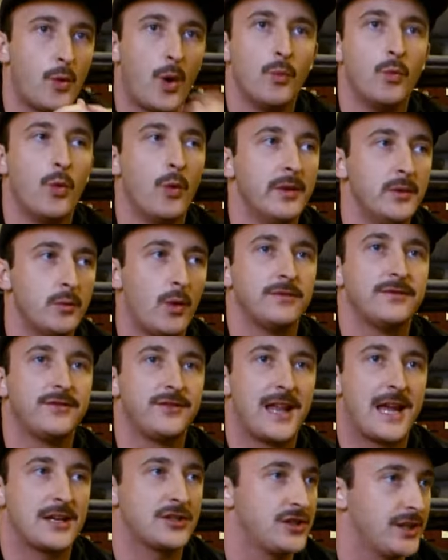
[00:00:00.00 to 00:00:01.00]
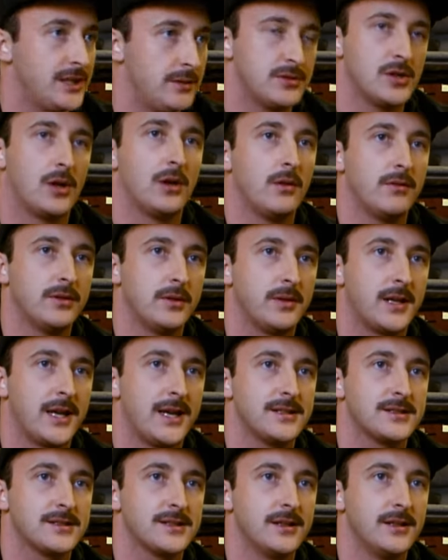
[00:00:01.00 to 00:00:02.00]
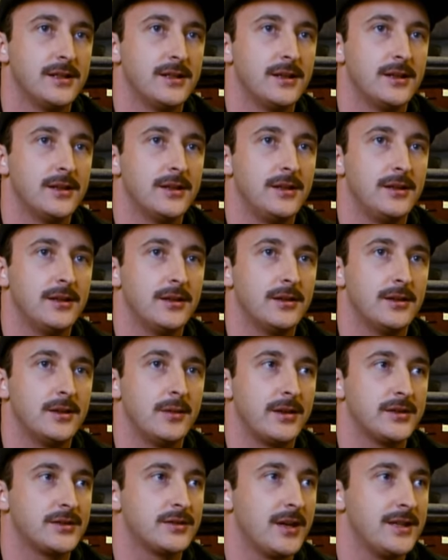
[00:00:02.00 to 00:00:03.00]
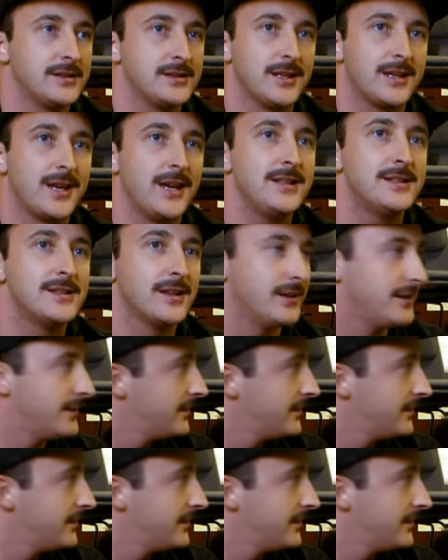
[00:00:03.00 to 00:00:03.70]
One woman, one flash, and he was all over the place. You know, he went straight into Nikita.